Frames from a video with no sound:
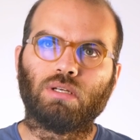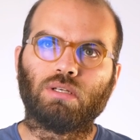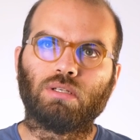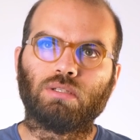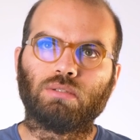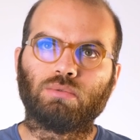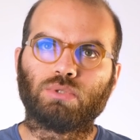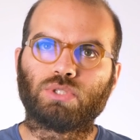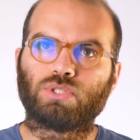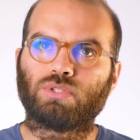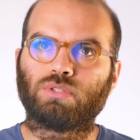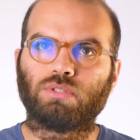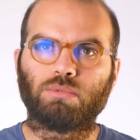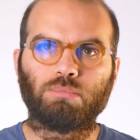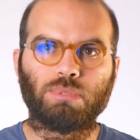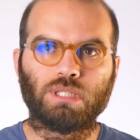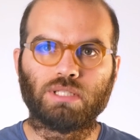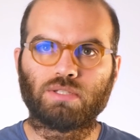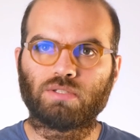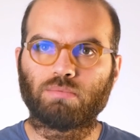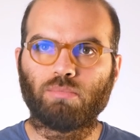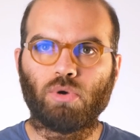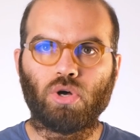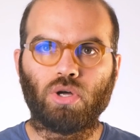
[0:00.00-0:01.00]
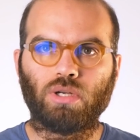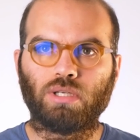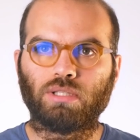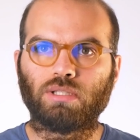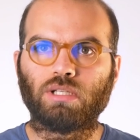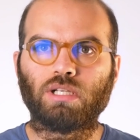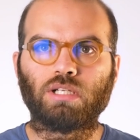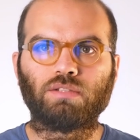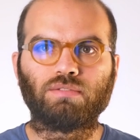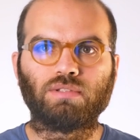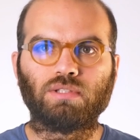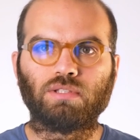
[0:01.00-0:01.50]
which could be small at
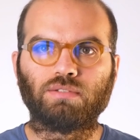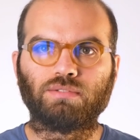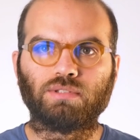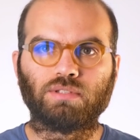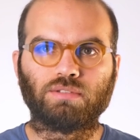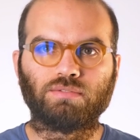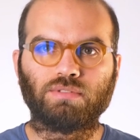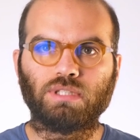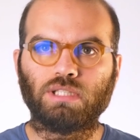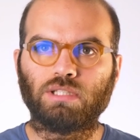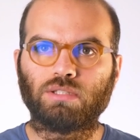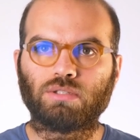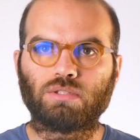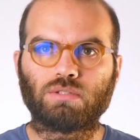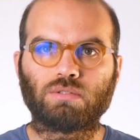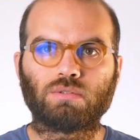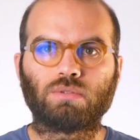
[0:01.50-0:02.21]
the level of a village,